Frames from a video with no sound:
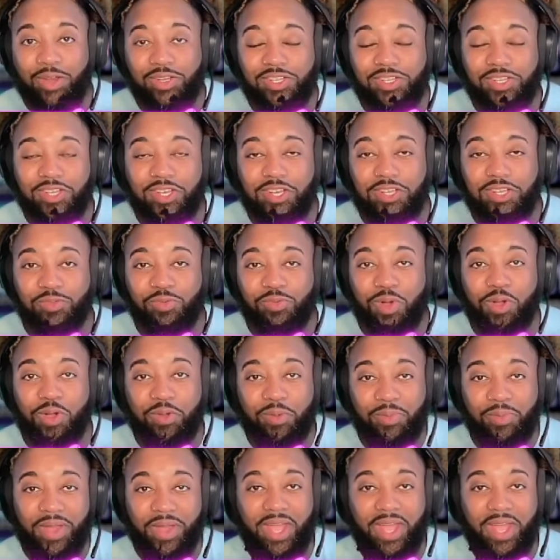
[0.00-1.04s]
Shugs, welcome
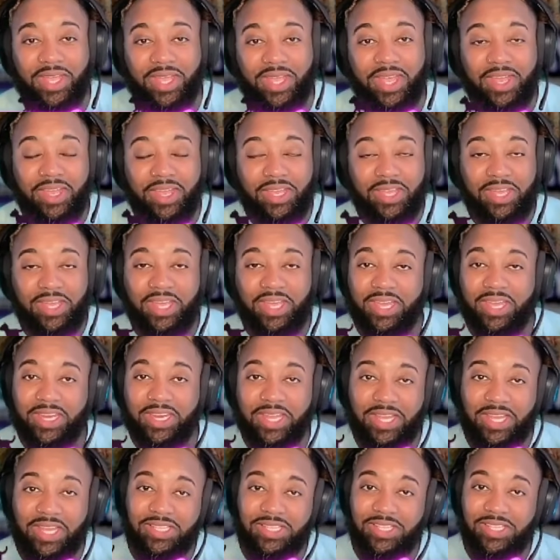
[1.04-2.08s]
back. It
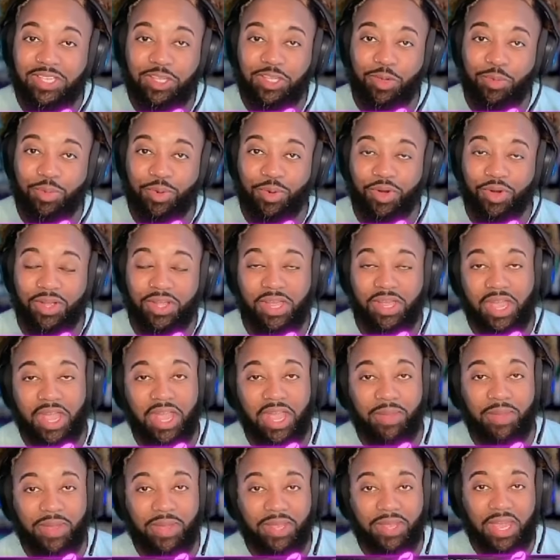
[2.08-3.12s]
is your boy,
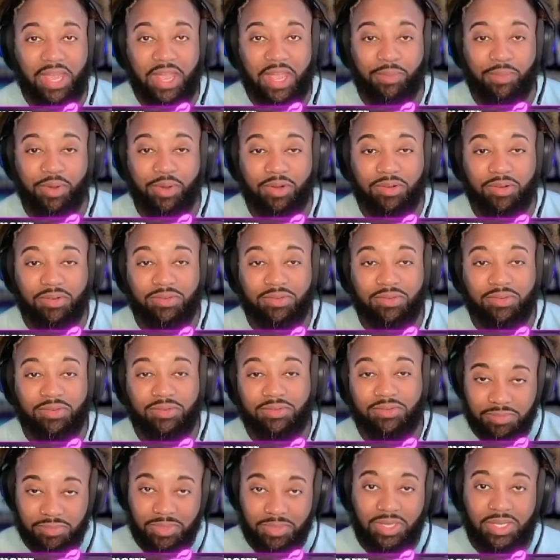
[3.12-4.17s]
Ayemcgaymerrr,
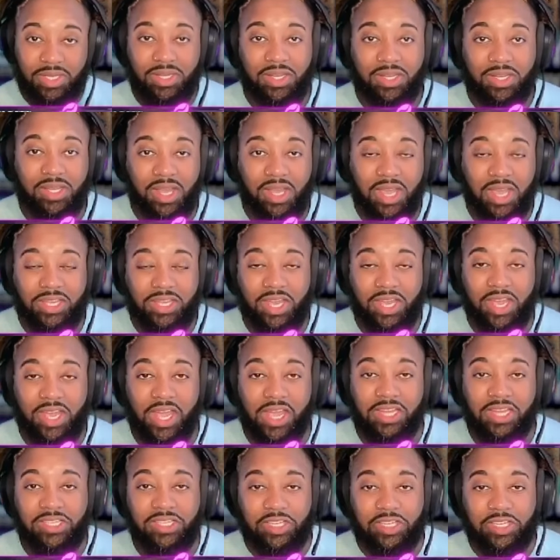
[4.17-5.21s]

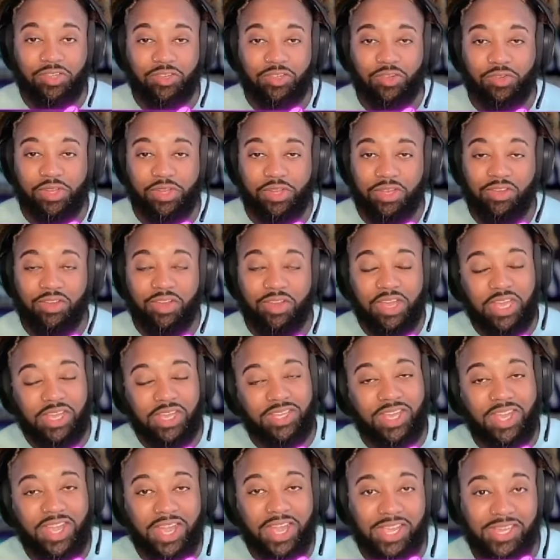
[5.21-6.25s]
aka Dietrich O'Neill,
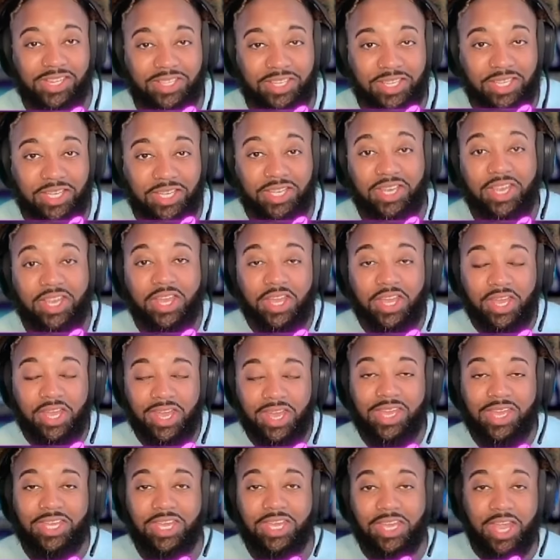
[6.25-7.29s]
aka D,
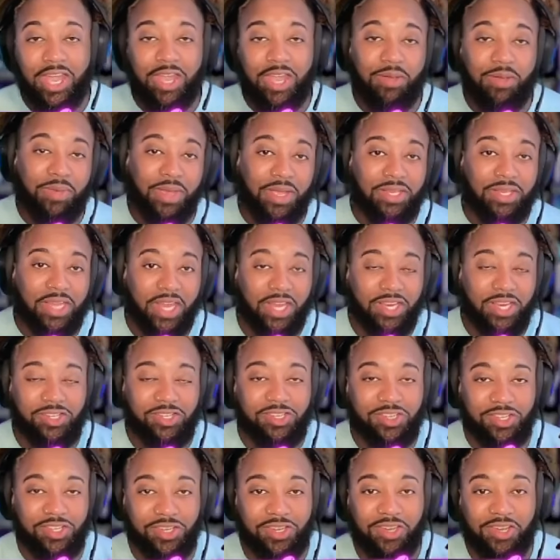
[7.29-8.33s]
aka Big Daddy
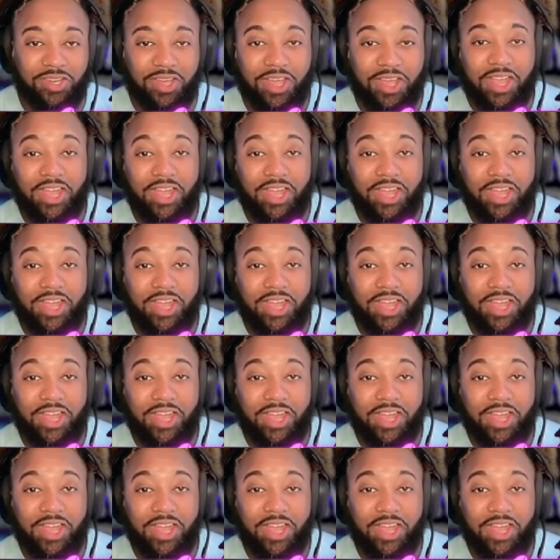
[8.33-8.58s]
Shug.